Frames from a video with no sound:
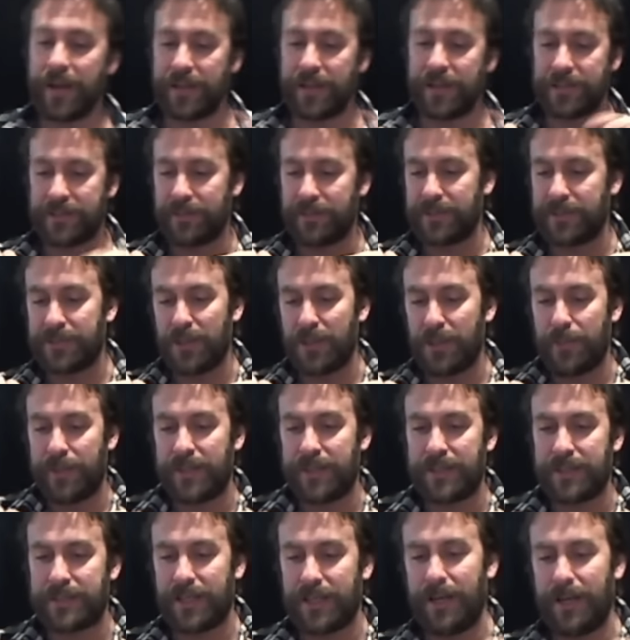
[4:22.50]
so let's open
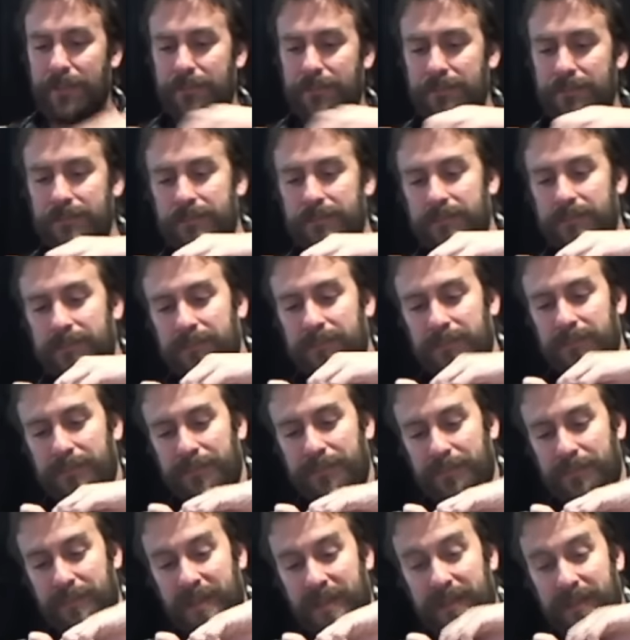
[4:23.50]
this up.
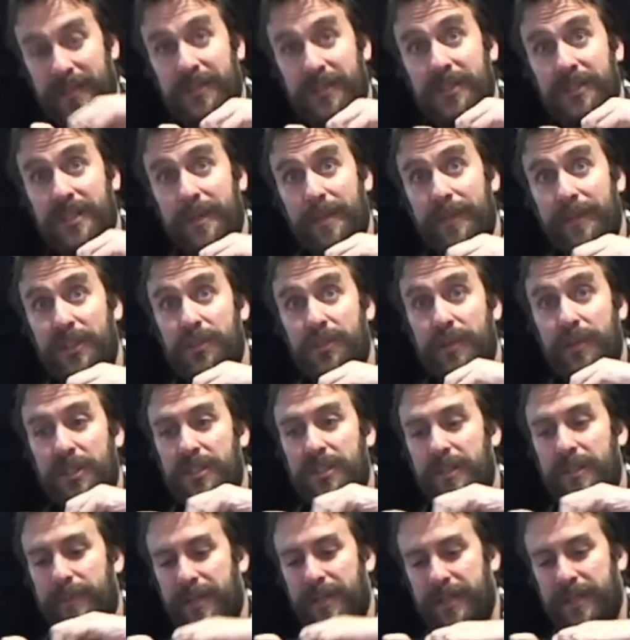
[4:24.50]
This is gonna be Switch
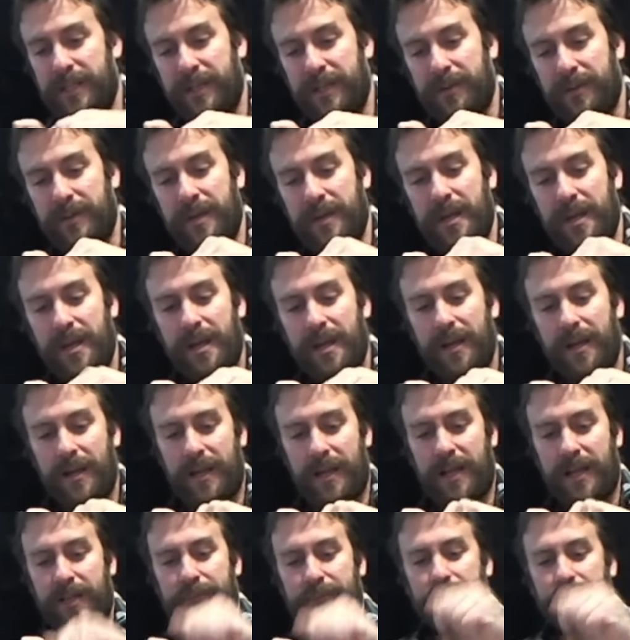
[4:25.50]
number two. I
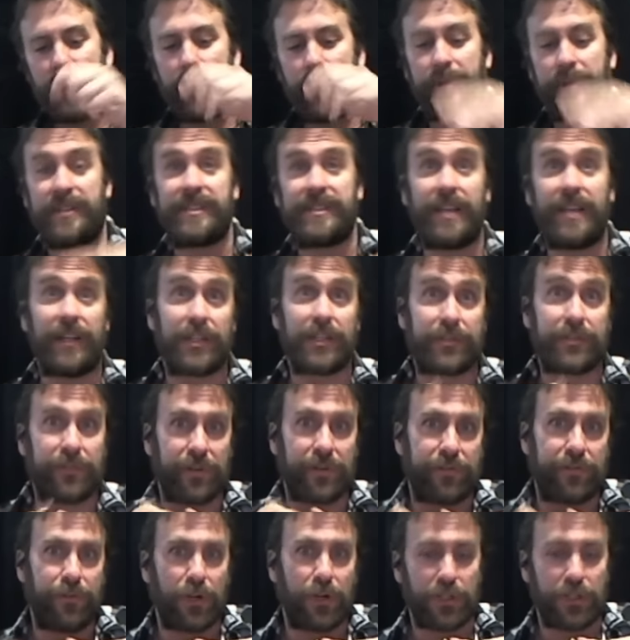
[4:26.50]
could probably sell this for a
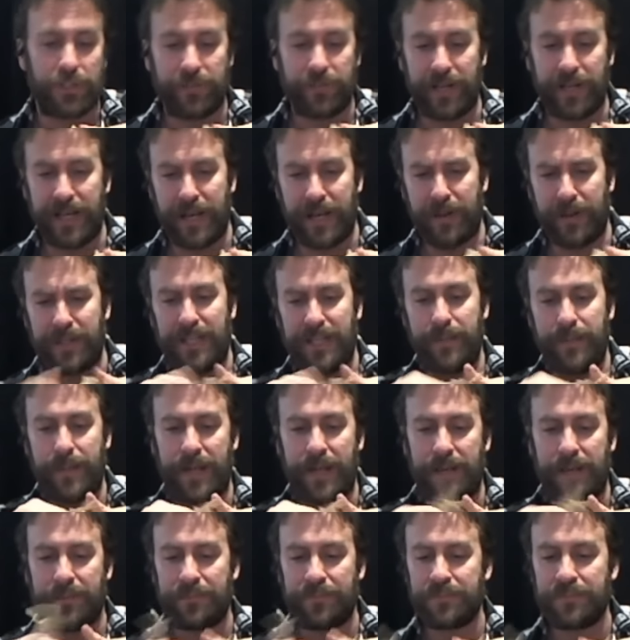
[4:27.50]
fortune right now on eBay.
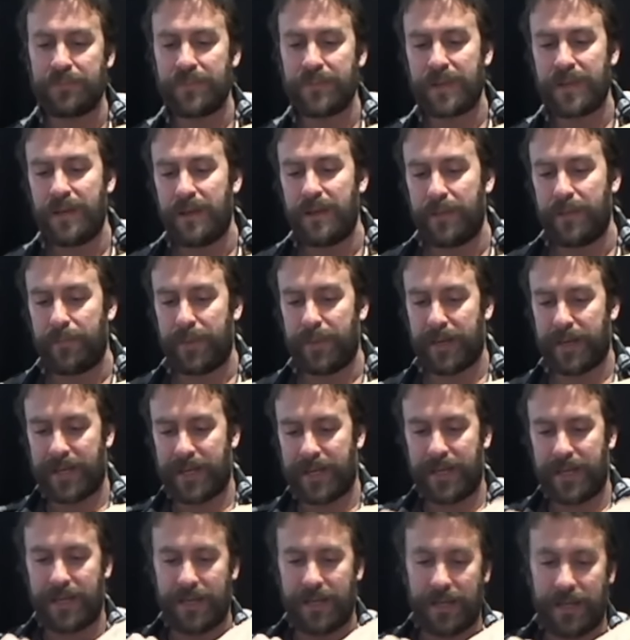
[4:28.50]
But
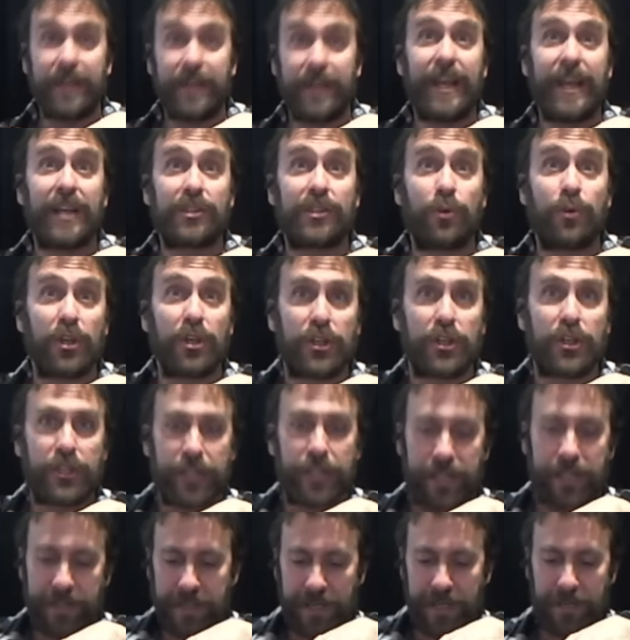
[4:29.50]
uh, that's horse shit.
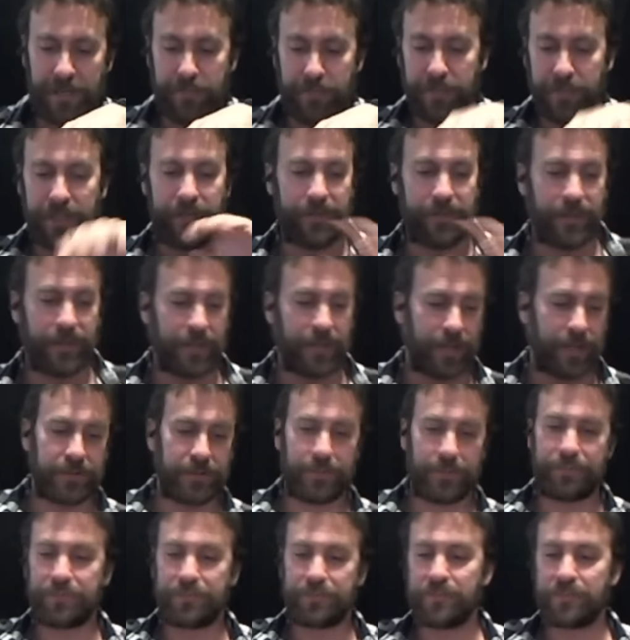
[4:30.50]
I don't believe in that.
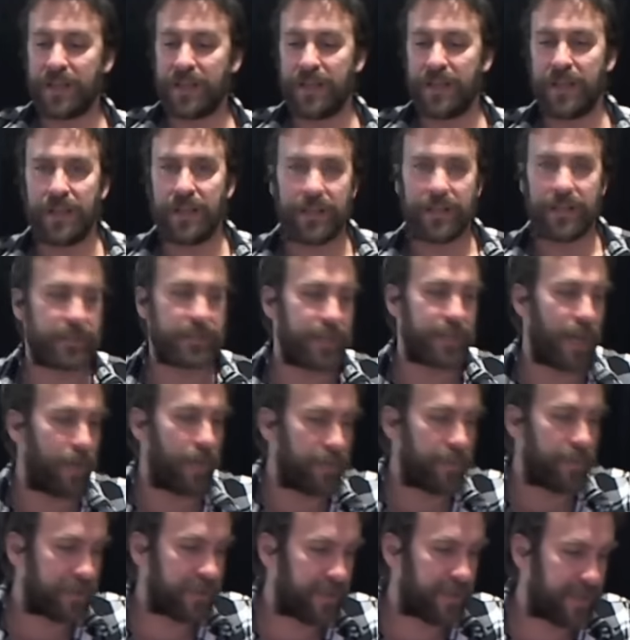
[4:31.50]

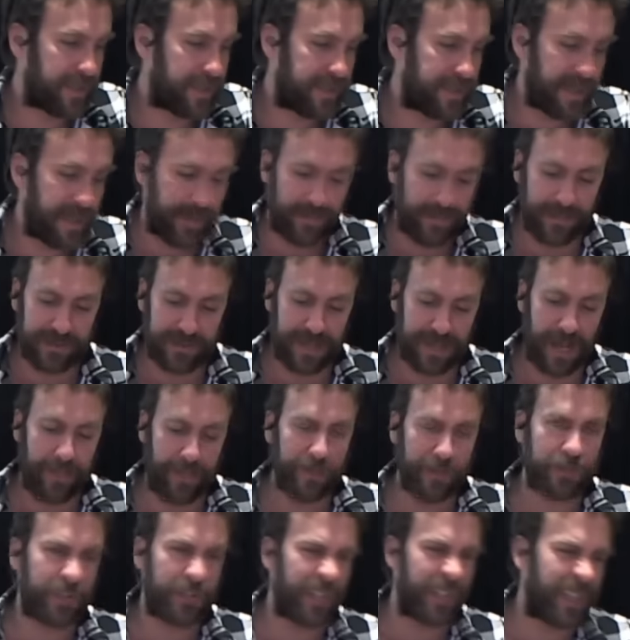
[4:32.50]
Scalpers are the devil.
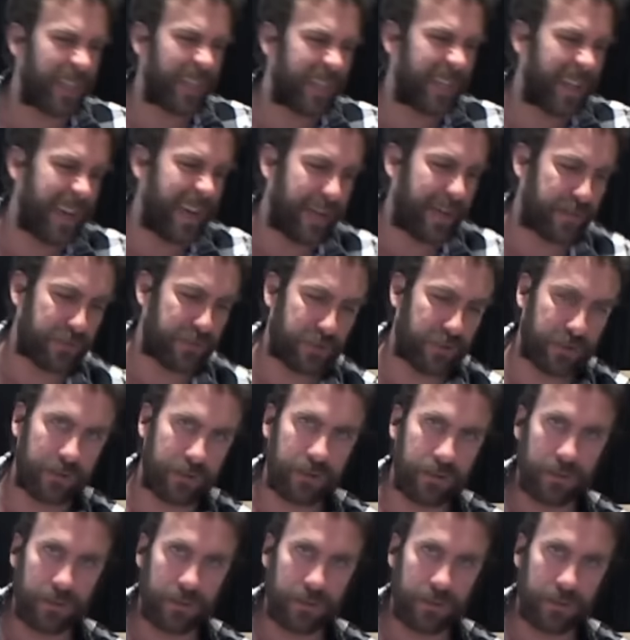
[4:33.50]
Scalpers are like a cancer.